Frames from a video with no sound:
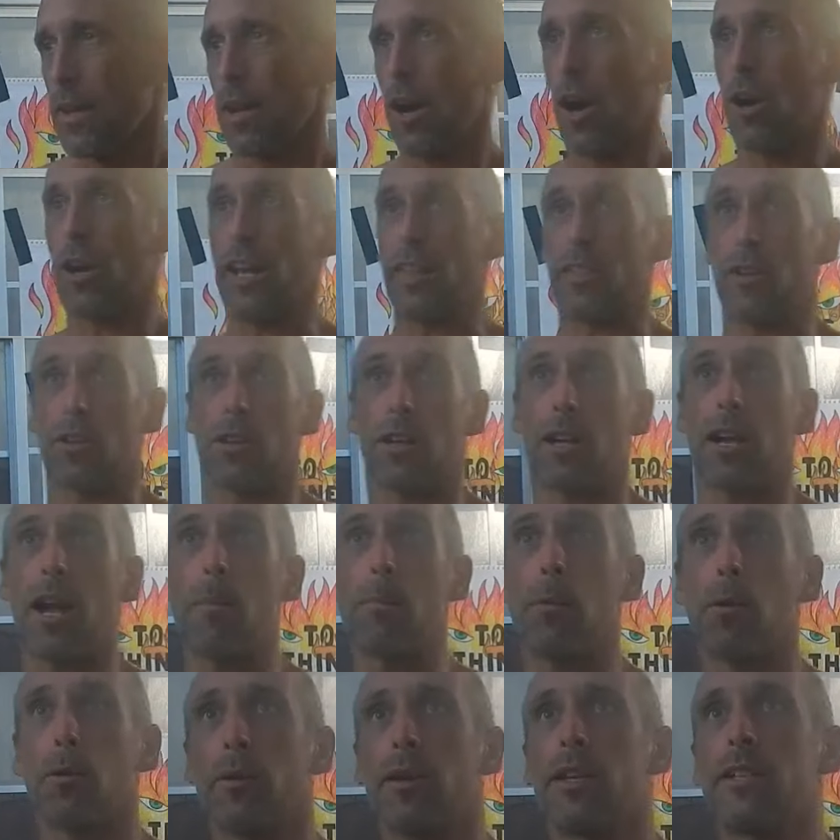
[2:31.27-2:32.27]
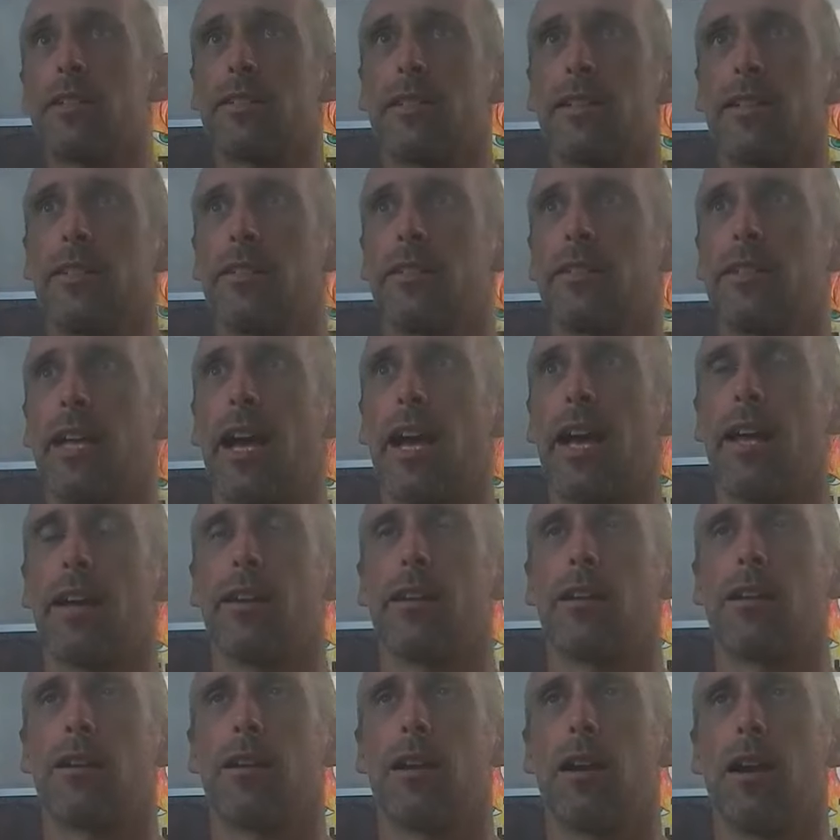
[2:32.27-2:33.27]
Okay, there are a couple reasons that
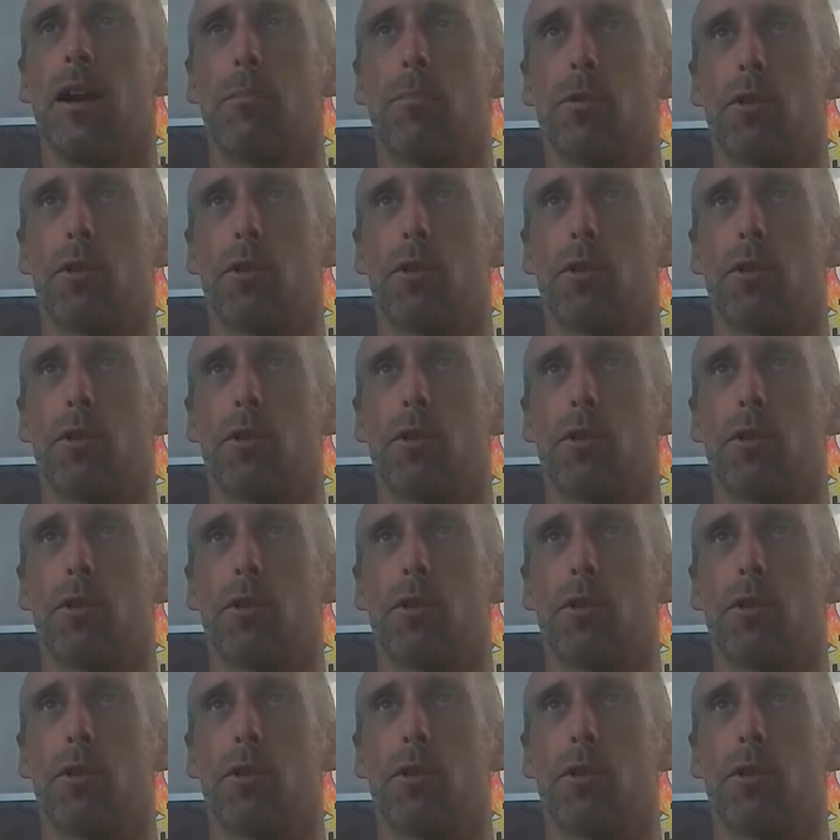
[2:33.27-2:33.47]
a